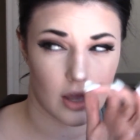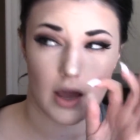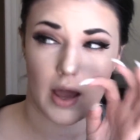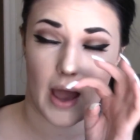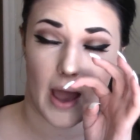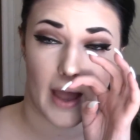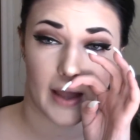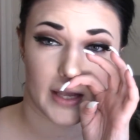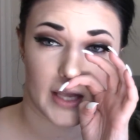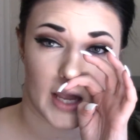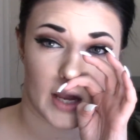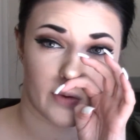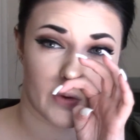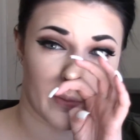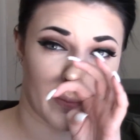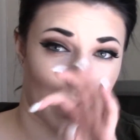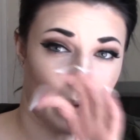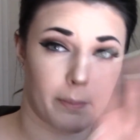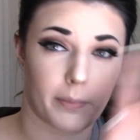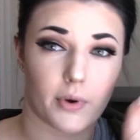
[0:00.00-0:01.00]
I can't
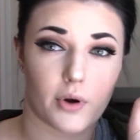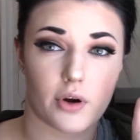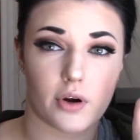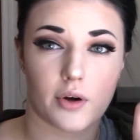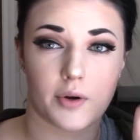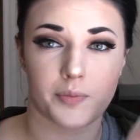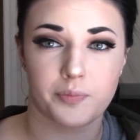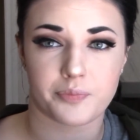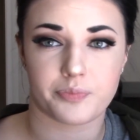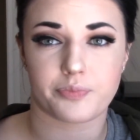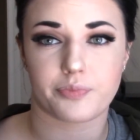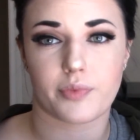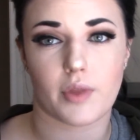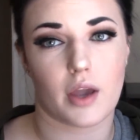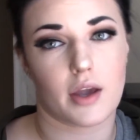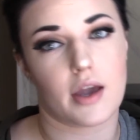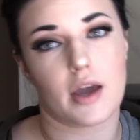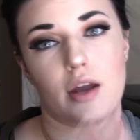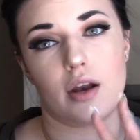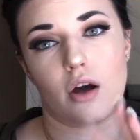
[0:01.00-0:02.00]
remember.
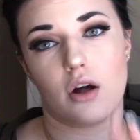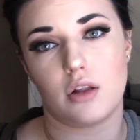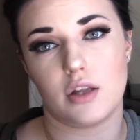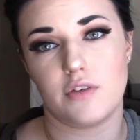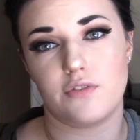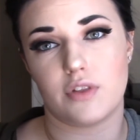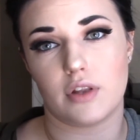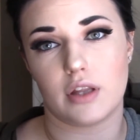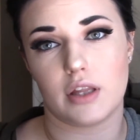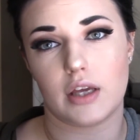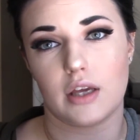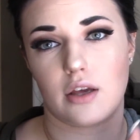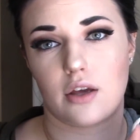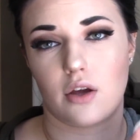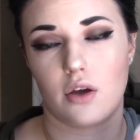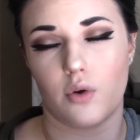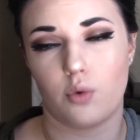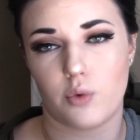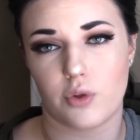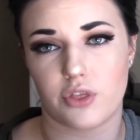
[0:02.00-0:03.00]
Again, I'll leave the link
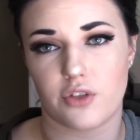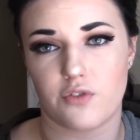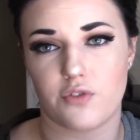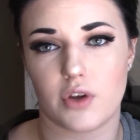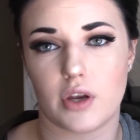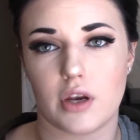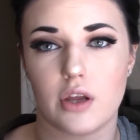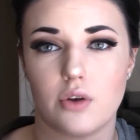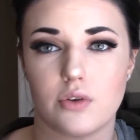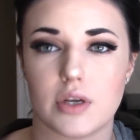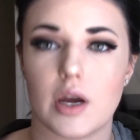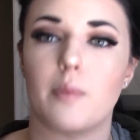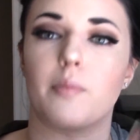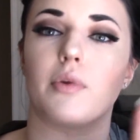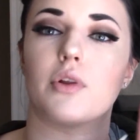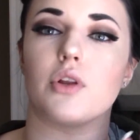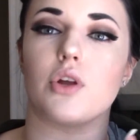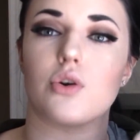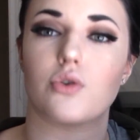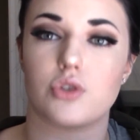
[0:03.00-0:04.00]
with the video down
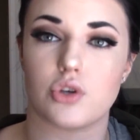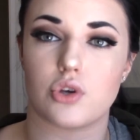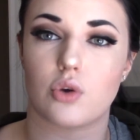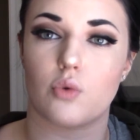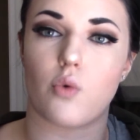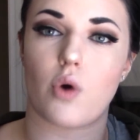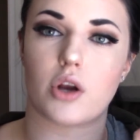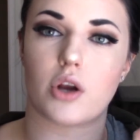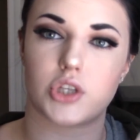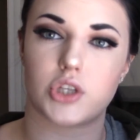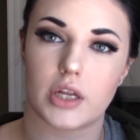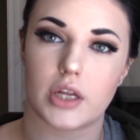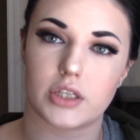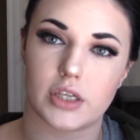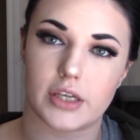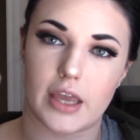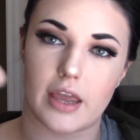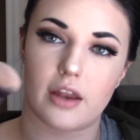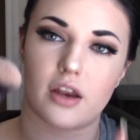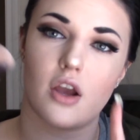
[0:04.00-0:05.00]
below so you can watch that to
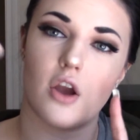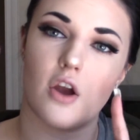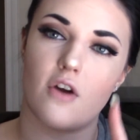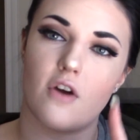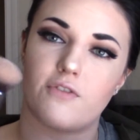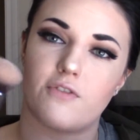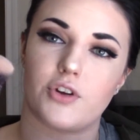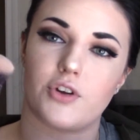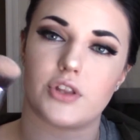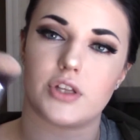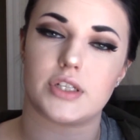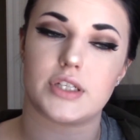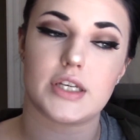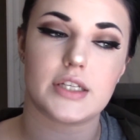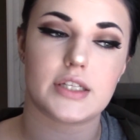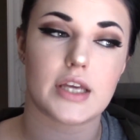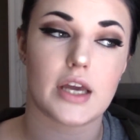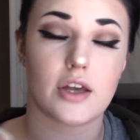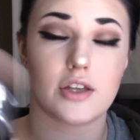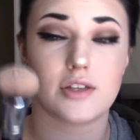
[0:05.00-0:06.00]
get further
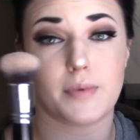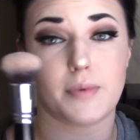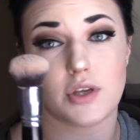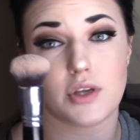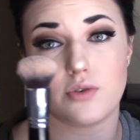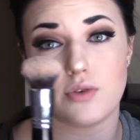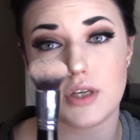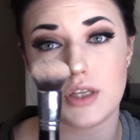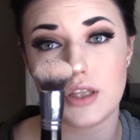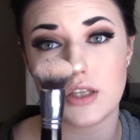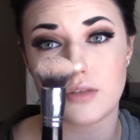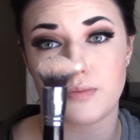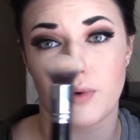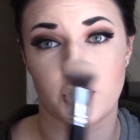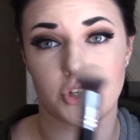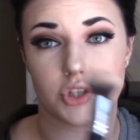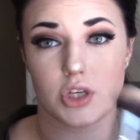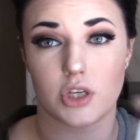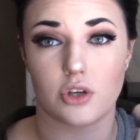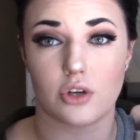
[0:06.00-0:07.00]
details, but you need this
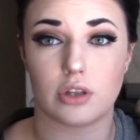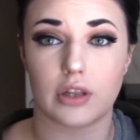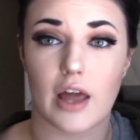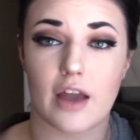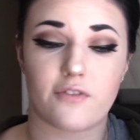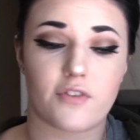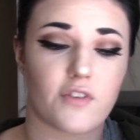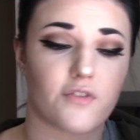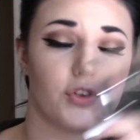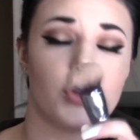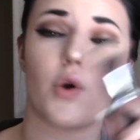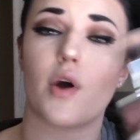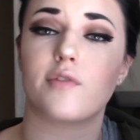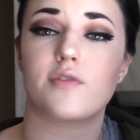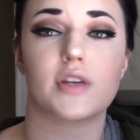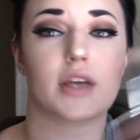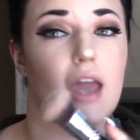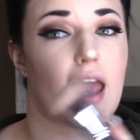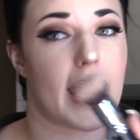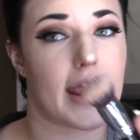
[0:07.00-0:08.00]
brush in your life. If you have to
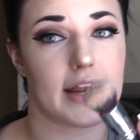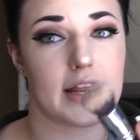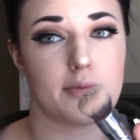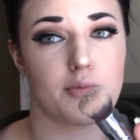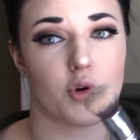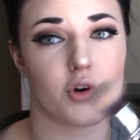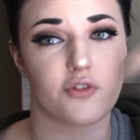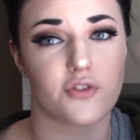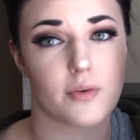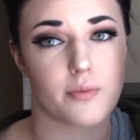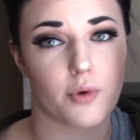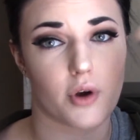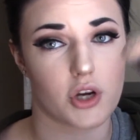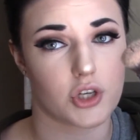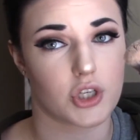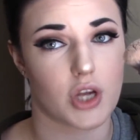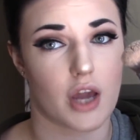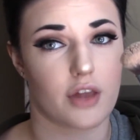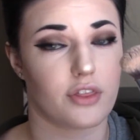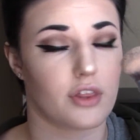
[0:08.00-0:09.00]
get any Morphe brush,
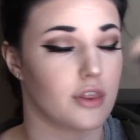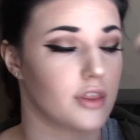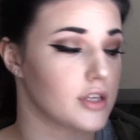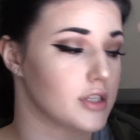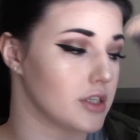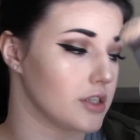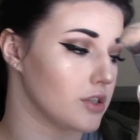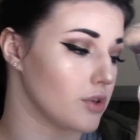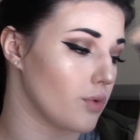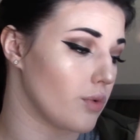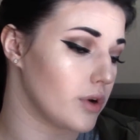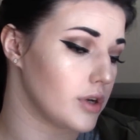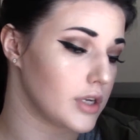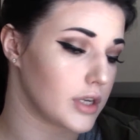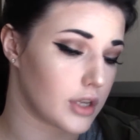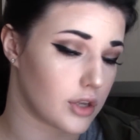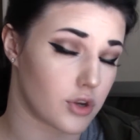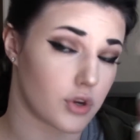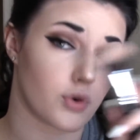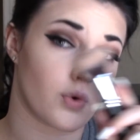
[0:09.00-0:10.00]
I think this is the one to
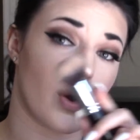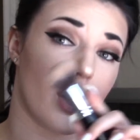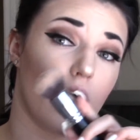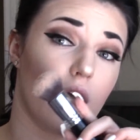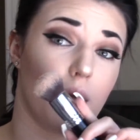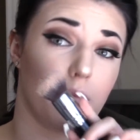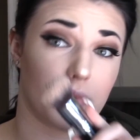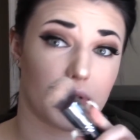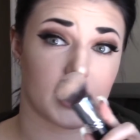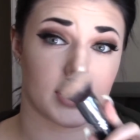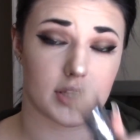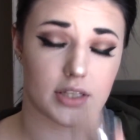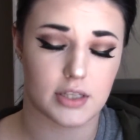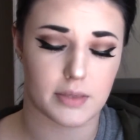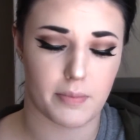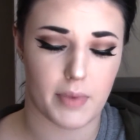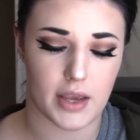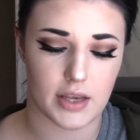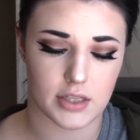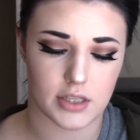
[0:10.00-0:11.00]
do because it's
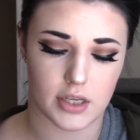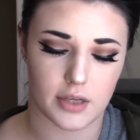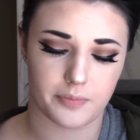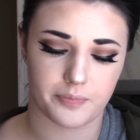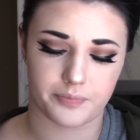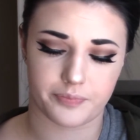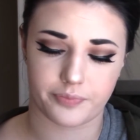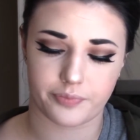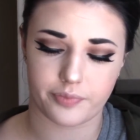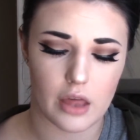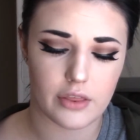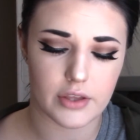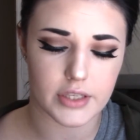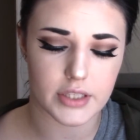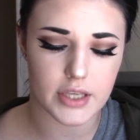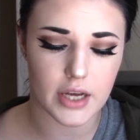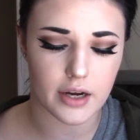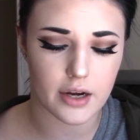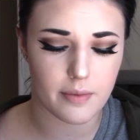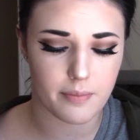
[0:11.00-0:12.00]
amazing. The
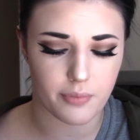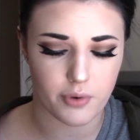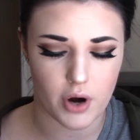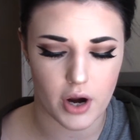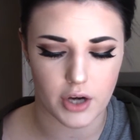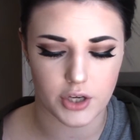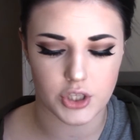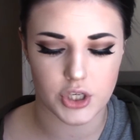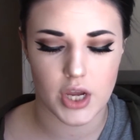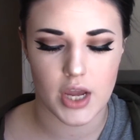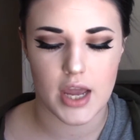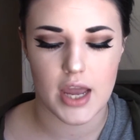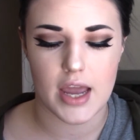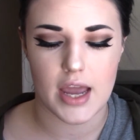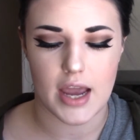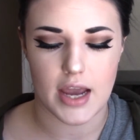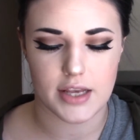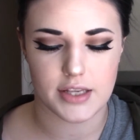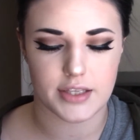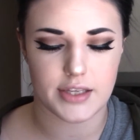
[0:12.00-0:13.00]
second brush
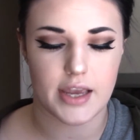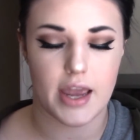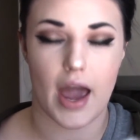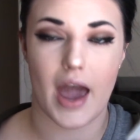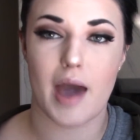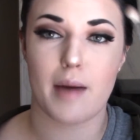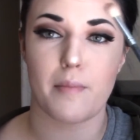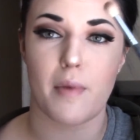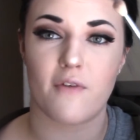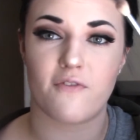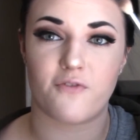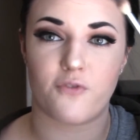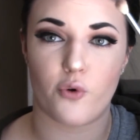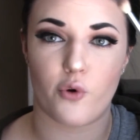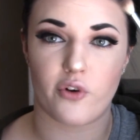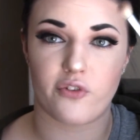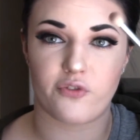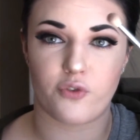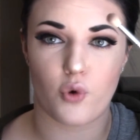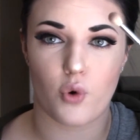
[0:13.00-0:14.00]
is the
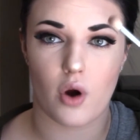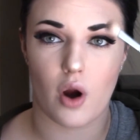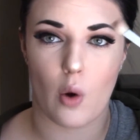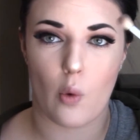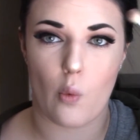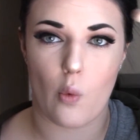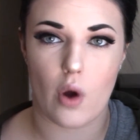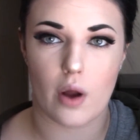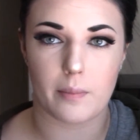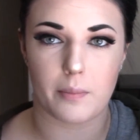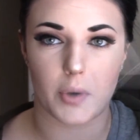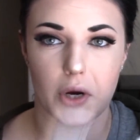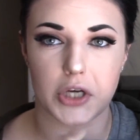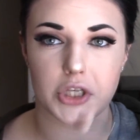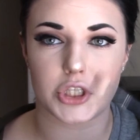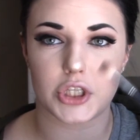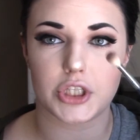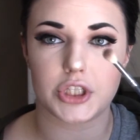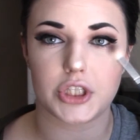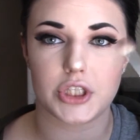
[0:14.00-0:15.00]
M441 brush.
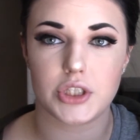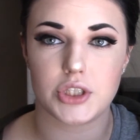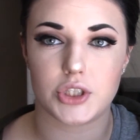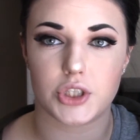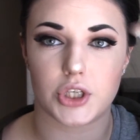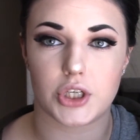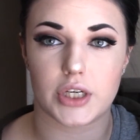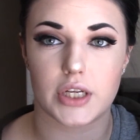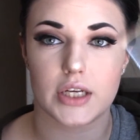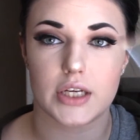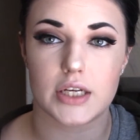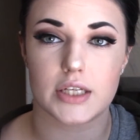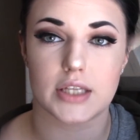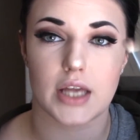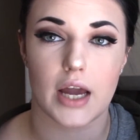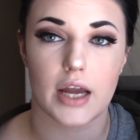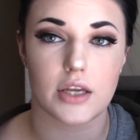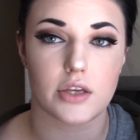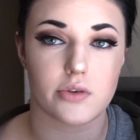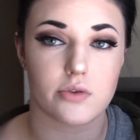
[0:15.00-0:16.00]
This is dirty because
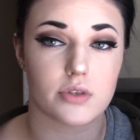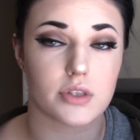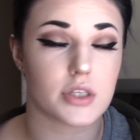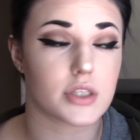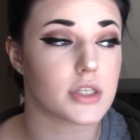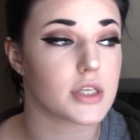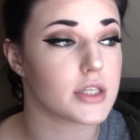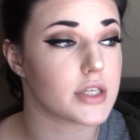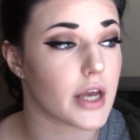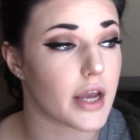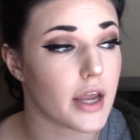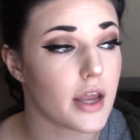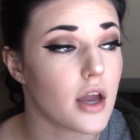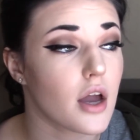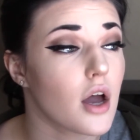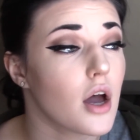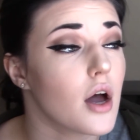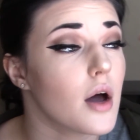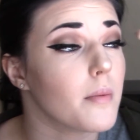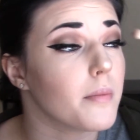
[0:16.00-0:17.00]
I used it today,
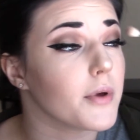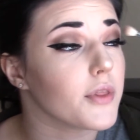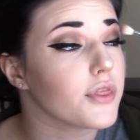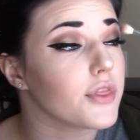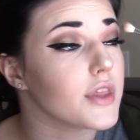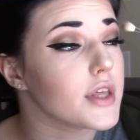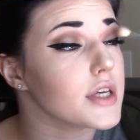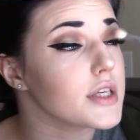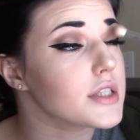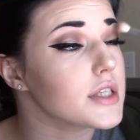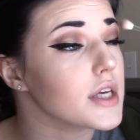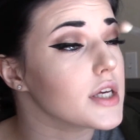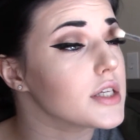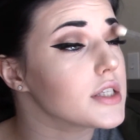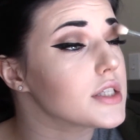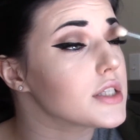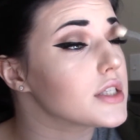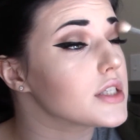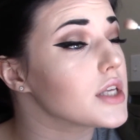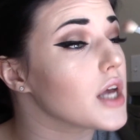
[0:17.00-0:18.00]
but this is
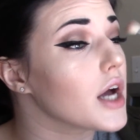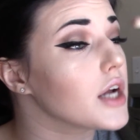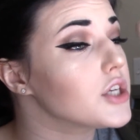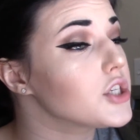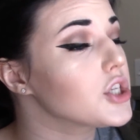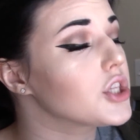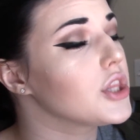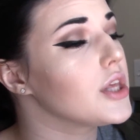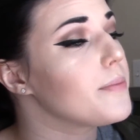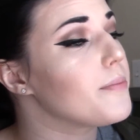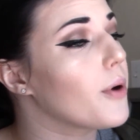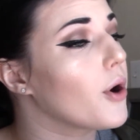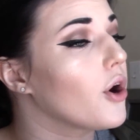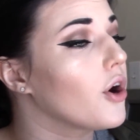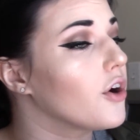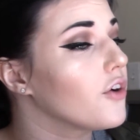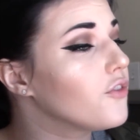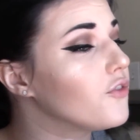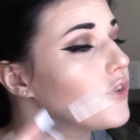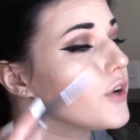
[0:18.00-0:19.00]
such the
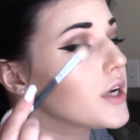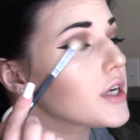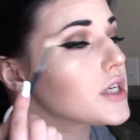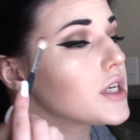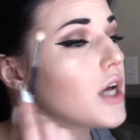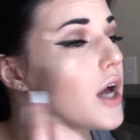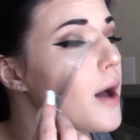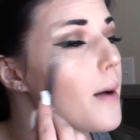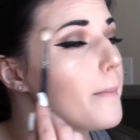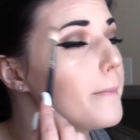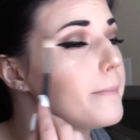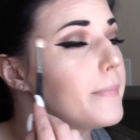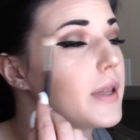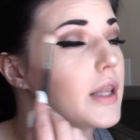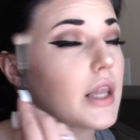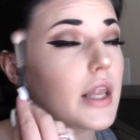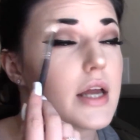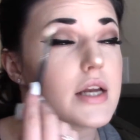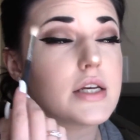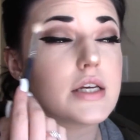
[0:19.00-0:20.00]
perfect
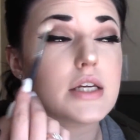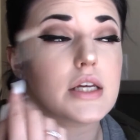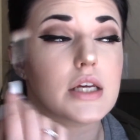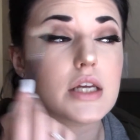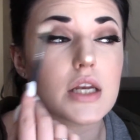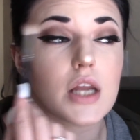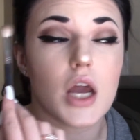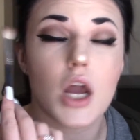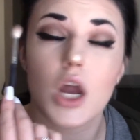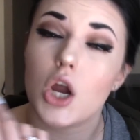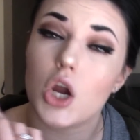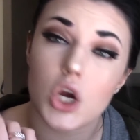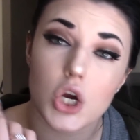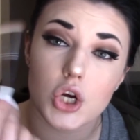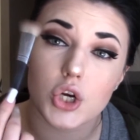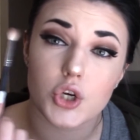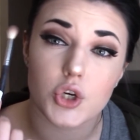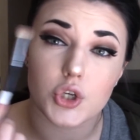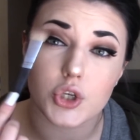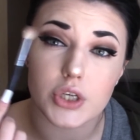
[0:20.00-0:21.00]
blending
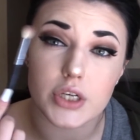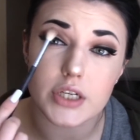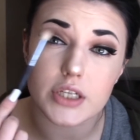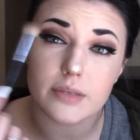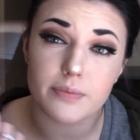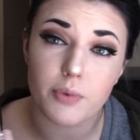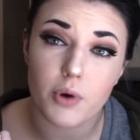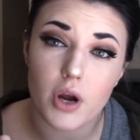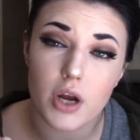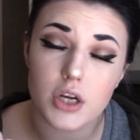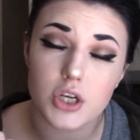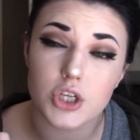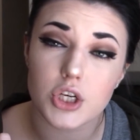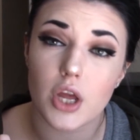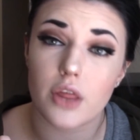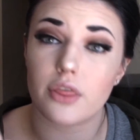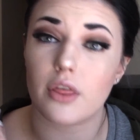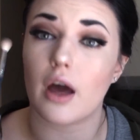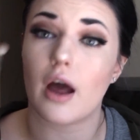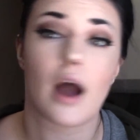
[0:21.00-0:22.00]
crease brush
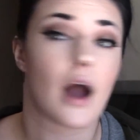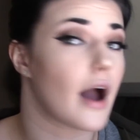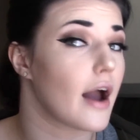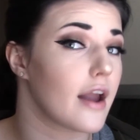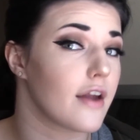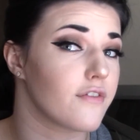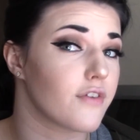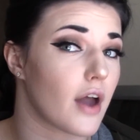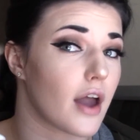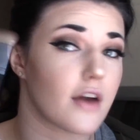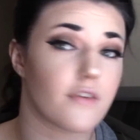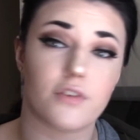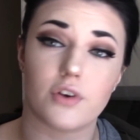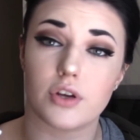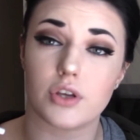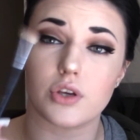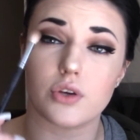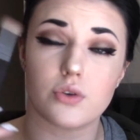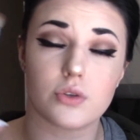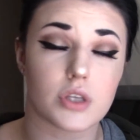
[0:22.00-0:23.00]
that I've ever
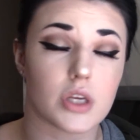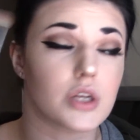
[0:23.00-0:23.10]
used.